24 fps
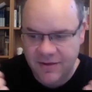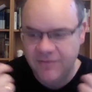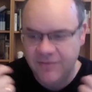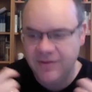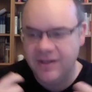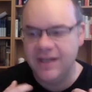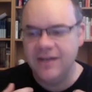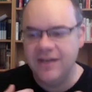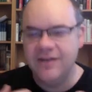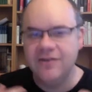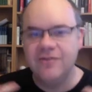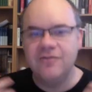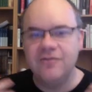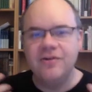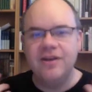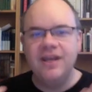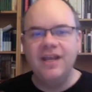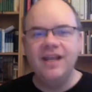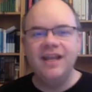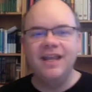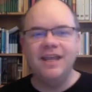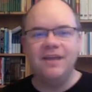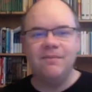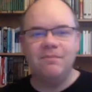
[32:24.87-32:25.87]
We didn't
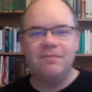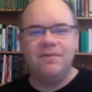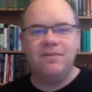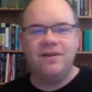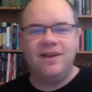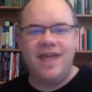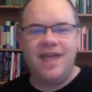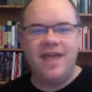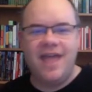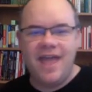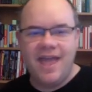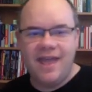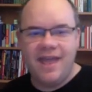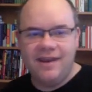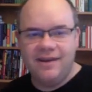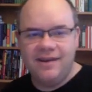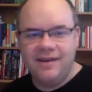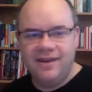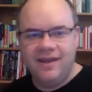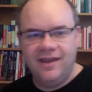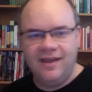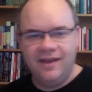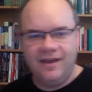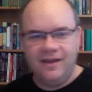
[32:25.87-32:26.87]
really plan
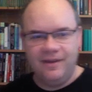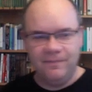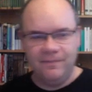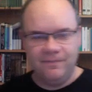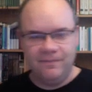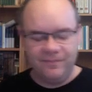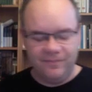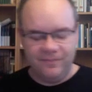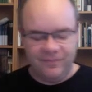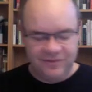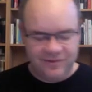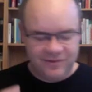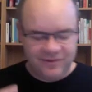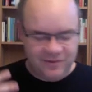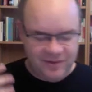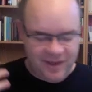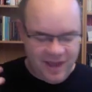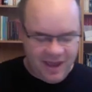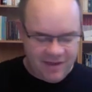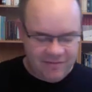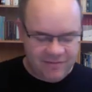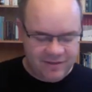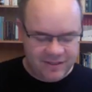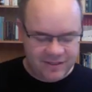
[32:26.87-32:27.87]
to
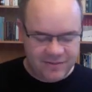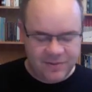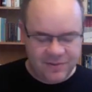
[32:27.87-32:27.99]
have this.